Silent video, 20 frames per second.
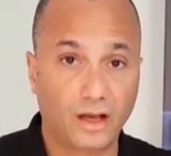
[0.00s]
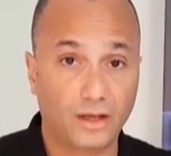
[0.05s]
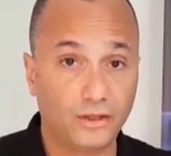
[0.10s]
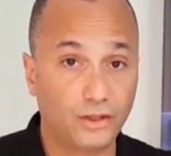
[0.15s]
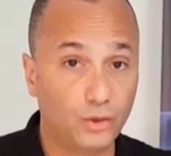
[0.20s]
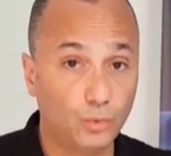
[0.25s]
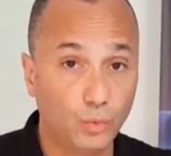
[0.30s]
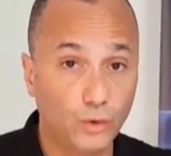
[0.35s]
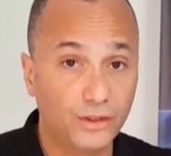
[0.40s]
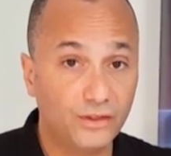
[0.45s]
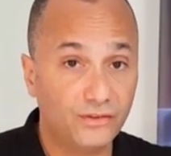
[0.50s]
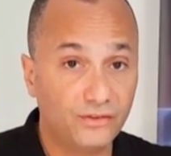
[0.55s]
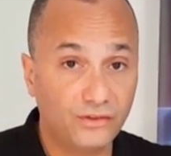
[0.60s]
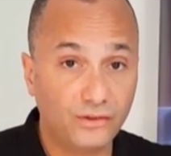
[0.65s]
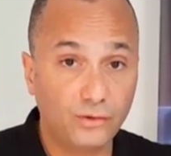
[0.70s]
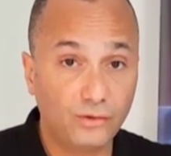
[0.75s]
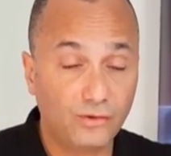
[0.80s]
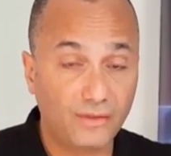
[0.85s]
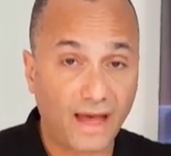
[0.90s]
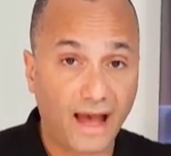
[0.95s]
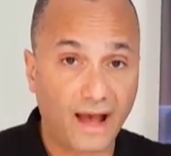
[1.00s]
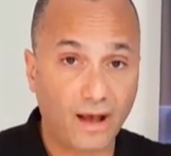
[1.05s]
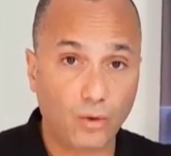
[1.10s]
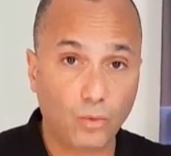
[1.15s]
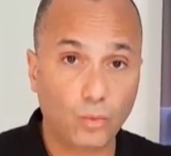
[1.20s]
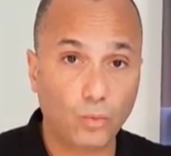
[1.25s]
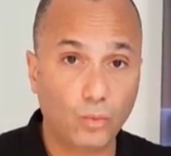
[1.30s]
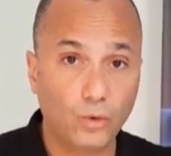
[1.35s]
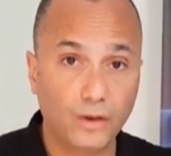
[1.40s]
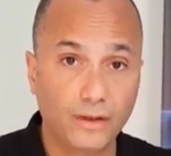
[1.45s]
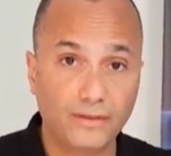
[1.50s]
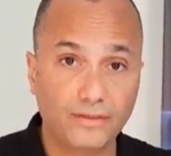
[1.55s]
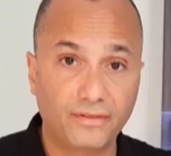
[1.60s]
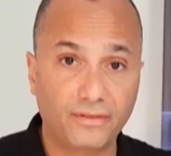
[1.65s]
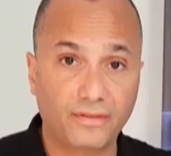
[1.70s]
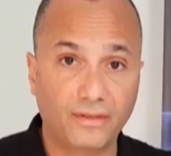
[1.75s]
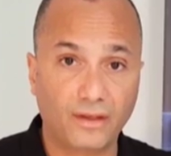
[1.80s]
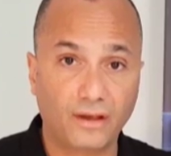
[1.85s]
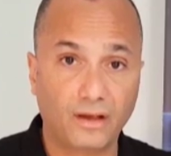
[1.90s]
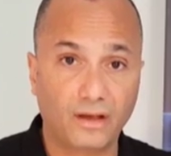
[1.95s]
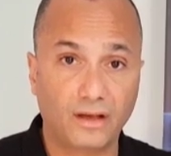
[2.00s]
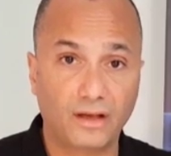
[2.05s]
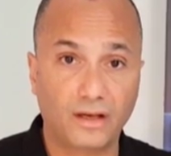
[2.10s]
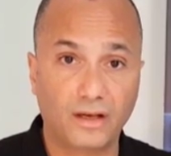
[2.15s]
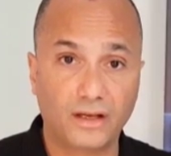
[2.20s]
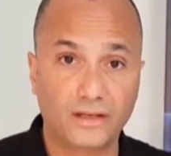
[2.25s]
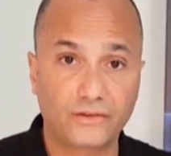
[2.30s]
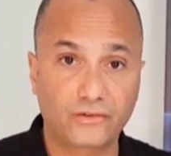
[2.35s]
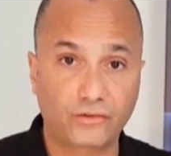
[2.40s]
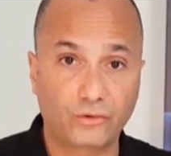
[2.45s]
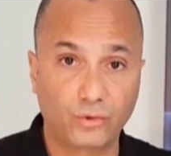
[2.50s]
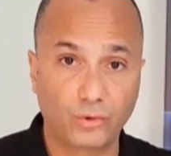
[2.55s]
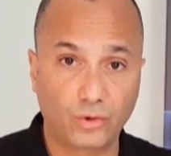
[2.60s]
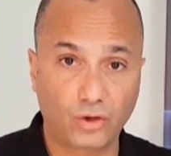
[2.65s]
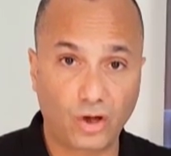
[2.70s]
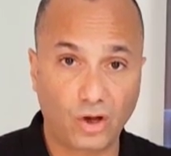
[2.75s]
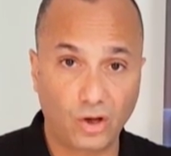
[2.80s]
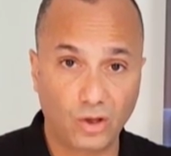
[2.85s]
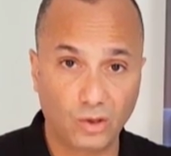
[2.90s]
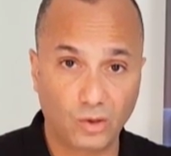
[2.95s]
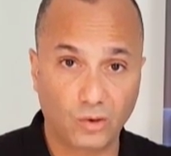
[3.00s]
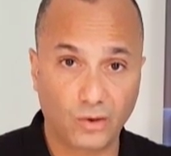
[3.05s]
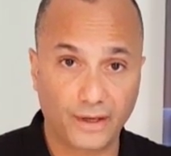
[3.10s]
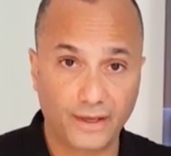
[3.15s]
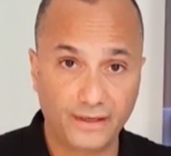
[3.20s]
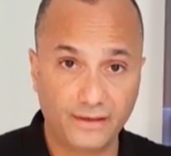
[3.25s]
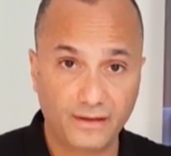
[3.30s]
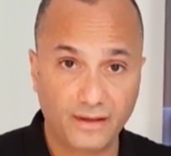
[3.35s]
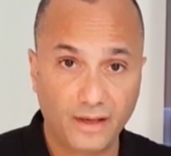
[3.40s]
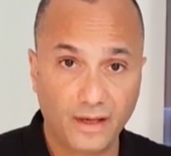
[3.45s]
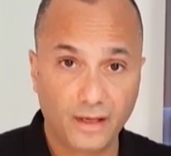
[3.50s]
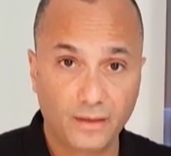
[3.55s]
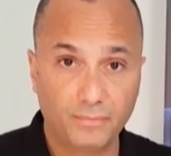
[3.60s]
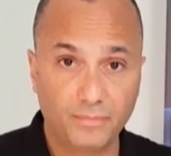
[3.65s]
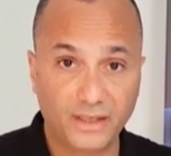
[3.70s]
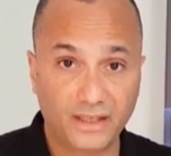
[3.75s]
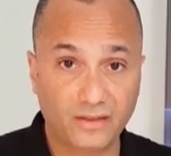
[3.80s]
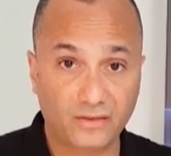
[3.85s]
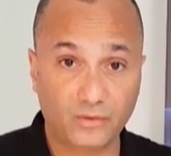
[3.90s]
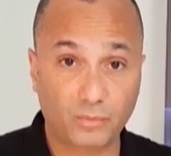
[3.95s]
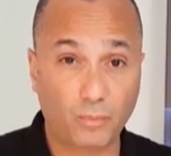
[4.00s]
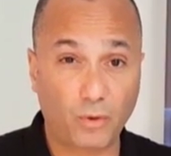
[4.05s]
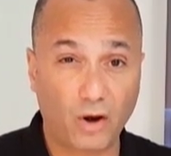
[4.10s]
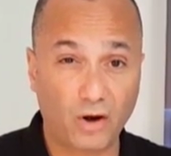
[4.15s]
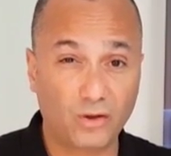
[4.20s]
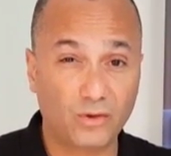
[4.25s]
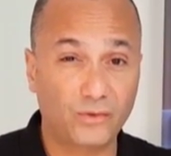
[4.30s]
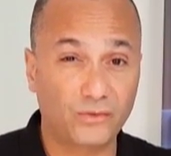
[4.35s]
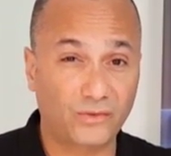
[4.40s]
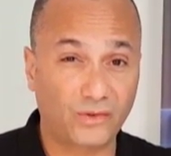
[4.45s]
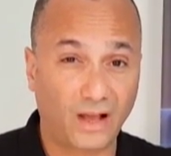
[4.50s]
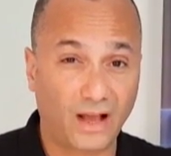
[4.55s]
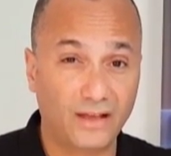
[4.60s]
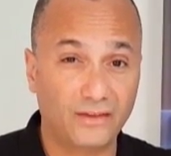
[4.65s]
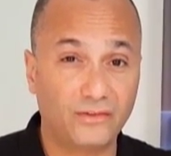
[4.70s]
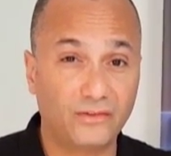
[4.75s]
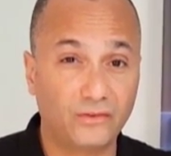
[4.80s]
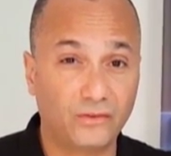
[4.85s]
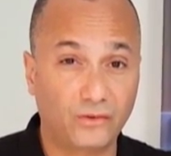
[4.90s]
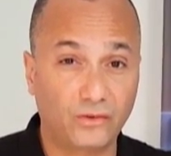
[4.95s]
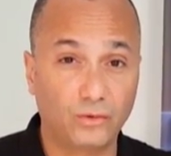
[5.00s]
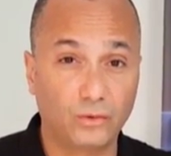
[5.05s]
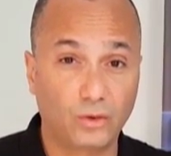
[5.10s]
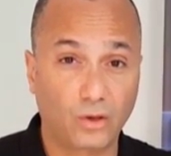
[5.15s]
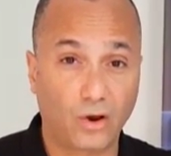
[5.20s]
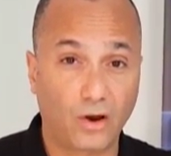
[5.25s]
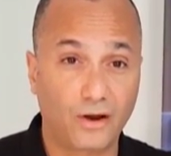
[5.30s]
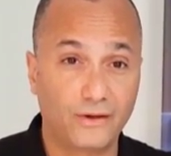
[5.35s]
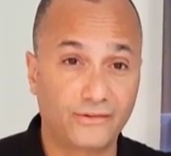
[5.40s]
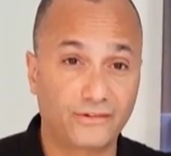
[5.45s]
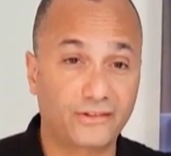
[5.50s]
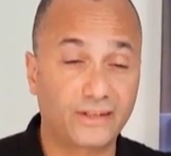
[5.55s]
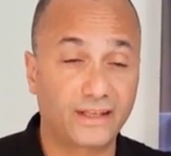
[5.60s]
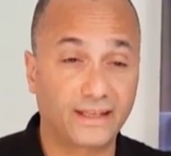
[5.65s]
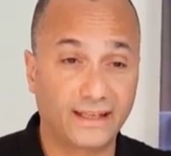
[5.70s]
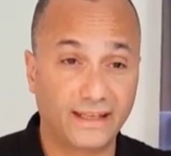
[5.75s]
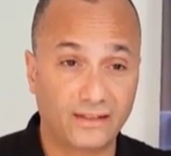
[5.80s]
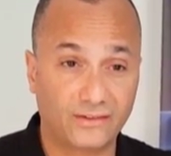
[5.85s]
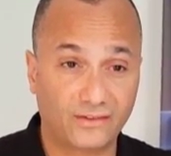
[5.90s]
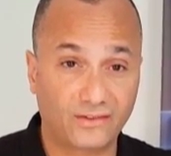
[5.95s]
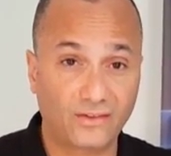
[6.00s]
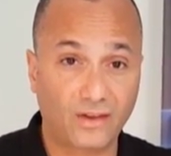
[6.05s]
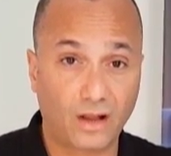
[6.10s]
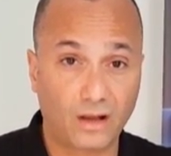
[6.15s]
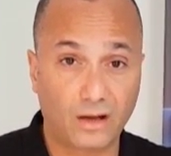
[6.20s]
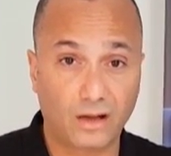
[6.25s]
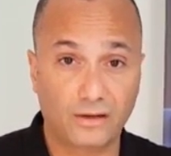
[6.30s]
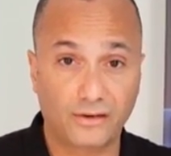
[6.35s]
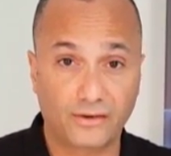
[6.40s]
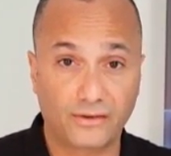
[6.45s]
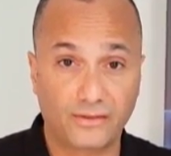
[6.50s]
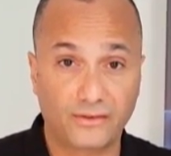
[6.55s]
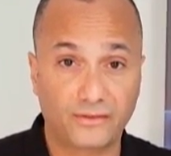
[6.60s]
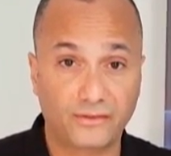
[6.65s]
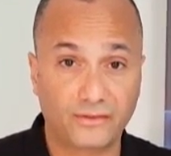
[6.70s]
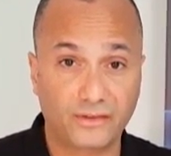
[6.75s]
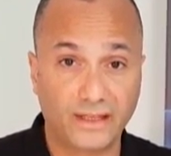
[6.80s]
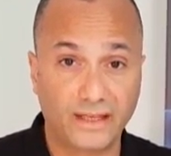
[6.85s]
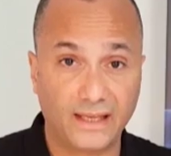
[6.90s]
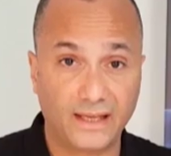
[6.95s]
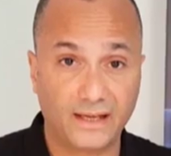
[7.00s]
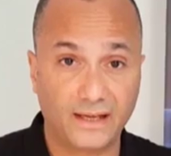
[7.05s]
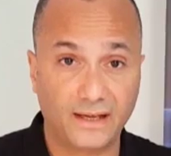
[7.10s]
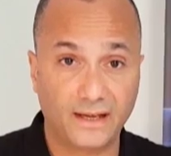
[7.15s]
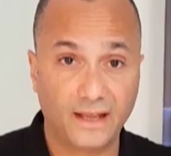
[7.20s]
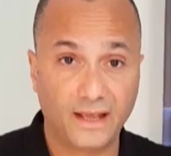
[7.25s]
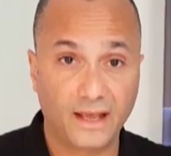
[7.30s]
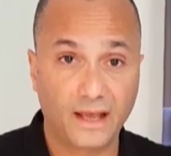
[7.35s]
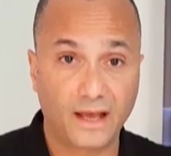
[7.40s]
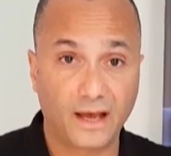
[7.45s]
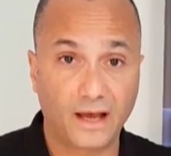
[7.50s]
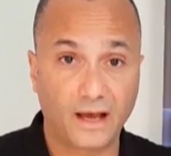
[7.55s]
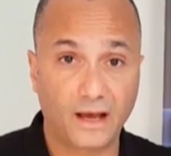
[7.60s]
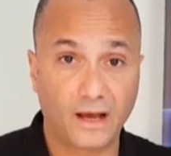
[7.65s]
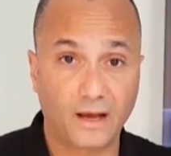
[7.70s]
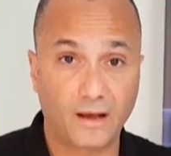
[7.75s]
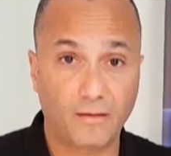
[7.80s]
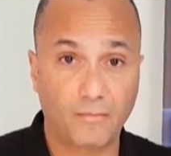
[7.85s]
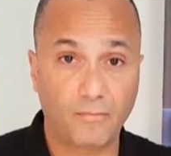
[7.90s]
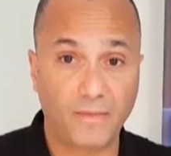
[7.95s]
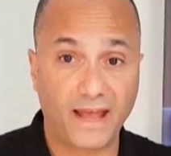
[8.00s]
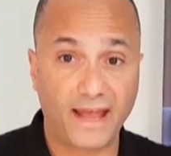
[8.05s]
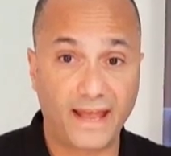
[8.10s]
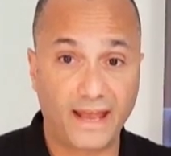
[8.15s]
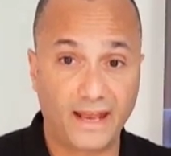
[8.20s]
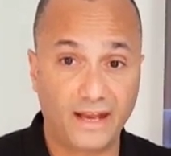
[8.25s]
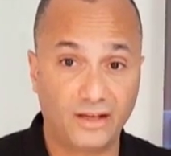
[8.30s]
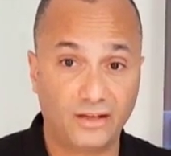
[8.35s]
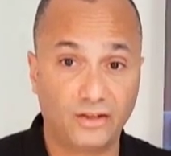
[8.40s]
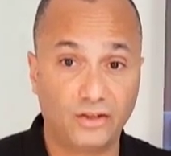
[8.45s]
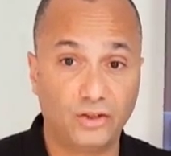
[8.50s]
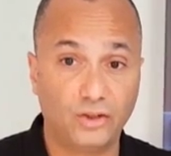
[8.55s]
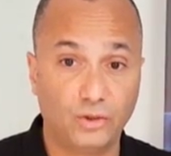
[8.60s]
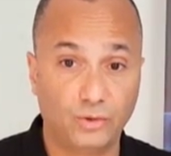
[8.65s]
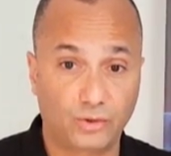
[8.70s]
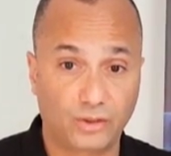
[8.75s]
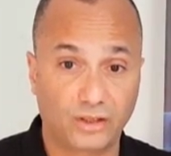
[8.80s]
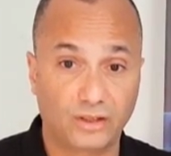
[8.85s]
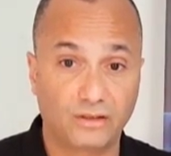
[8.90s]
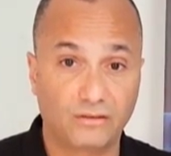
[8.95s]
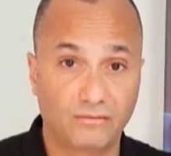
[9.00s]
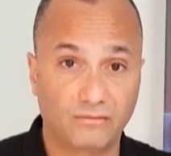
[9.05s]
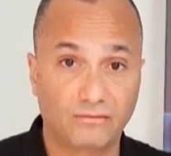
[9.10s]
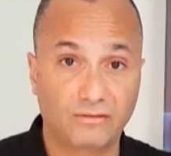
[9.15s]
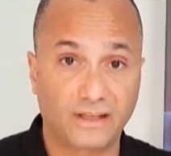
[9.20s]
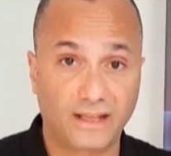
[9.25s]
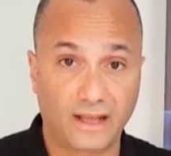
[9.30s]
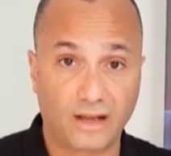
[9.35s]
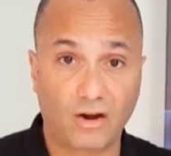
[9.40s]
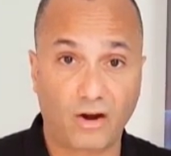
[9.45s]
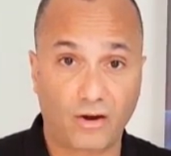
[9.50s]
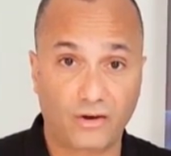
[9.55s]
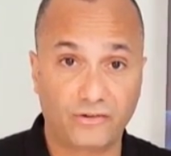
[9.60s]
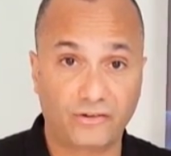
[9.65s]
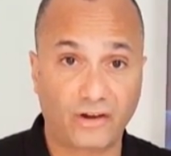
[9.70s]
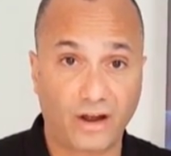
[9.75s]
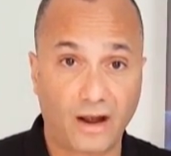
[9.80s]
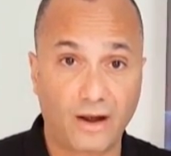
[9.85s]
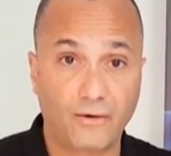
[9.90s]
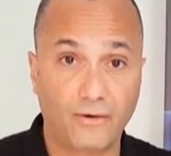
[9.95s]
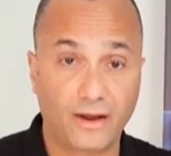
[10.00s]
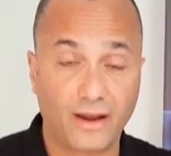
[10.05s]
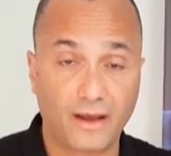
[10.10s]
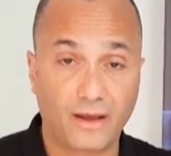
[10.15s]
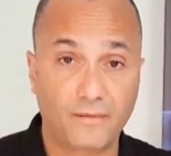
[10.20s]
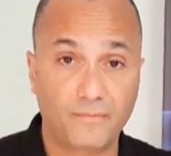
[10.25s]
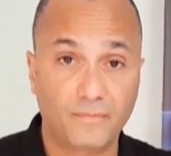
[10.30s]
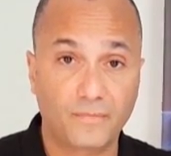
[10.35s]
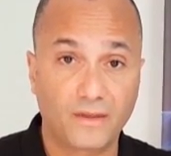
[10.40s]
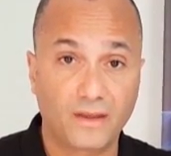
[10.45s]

You wouldn't do that with a true colloid because the particle size is too large, can get stuck under the skin, and you can get argyria